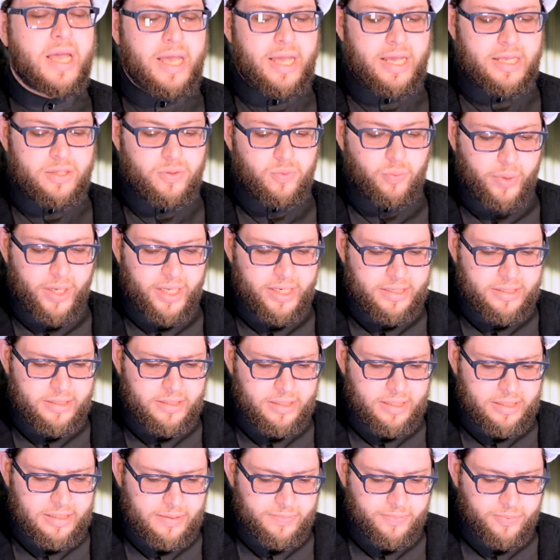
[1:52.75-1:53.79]
And
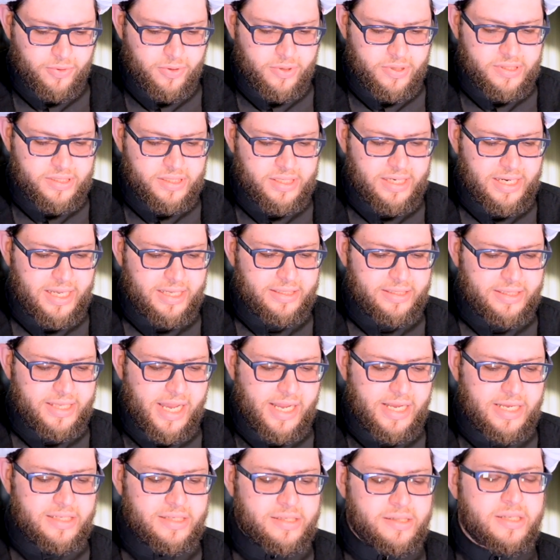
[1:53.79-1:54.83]
when a person
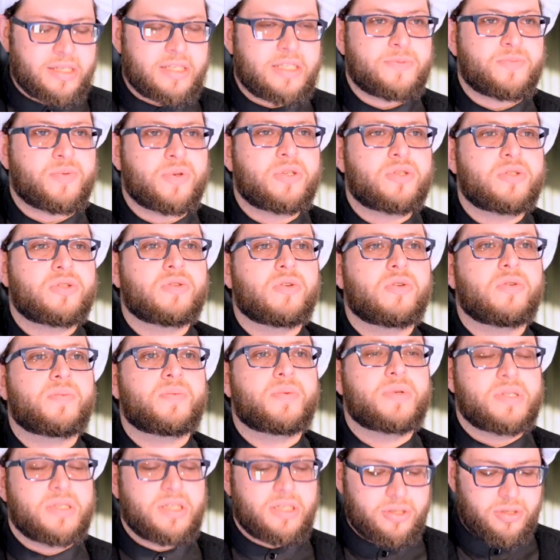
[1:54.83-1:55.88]
attains the spiritual
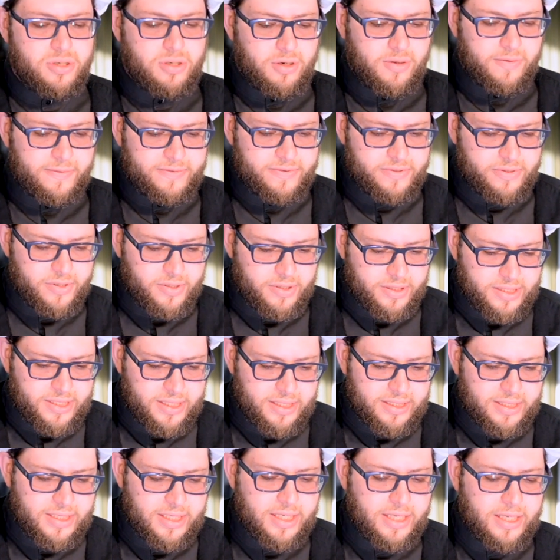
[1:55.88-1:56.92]
position of
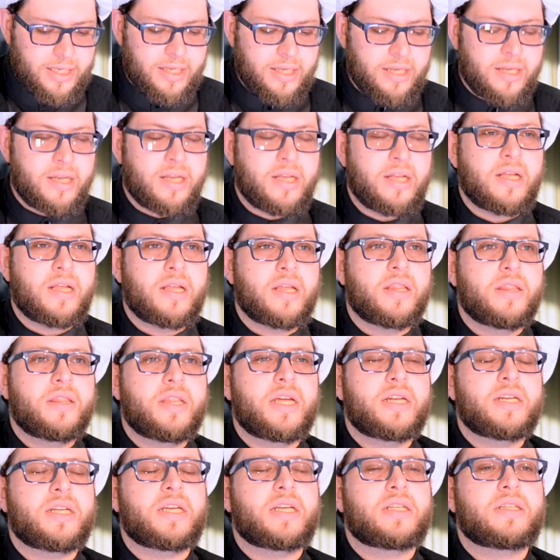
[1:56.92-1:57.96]
certainty,
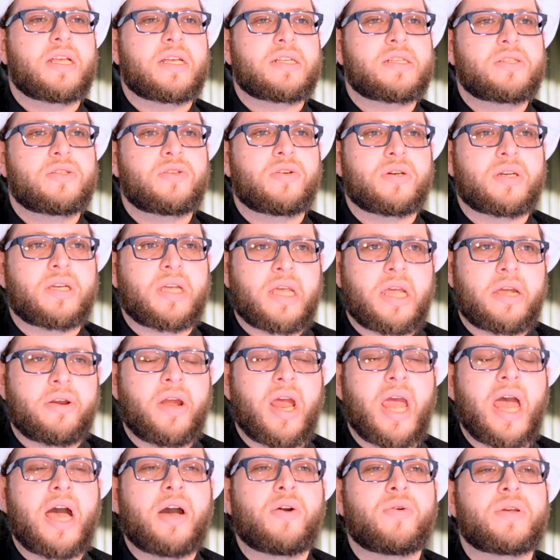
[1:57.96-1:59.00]
then he does not care
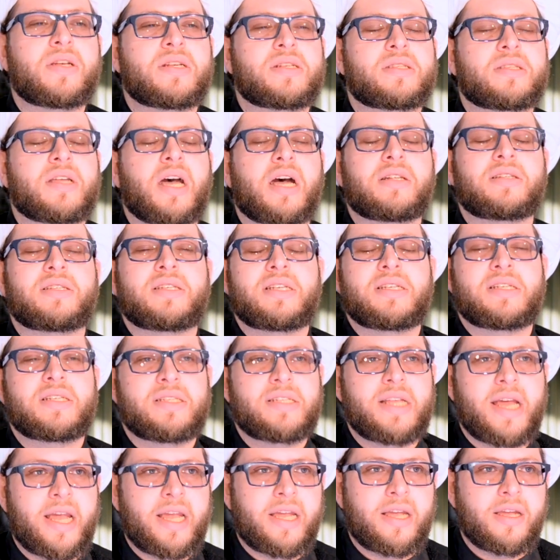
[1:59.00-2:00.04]
how he starts his
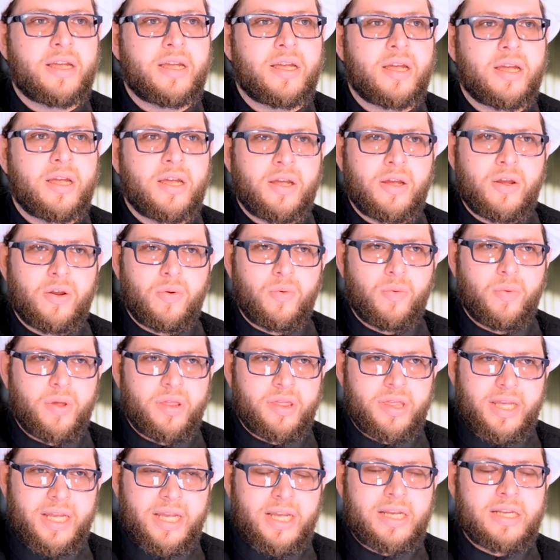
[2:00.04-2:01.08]
day, with
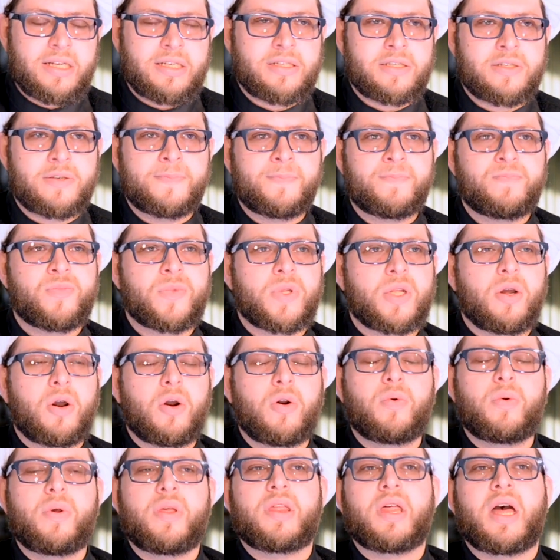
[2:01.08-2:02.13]
ease or with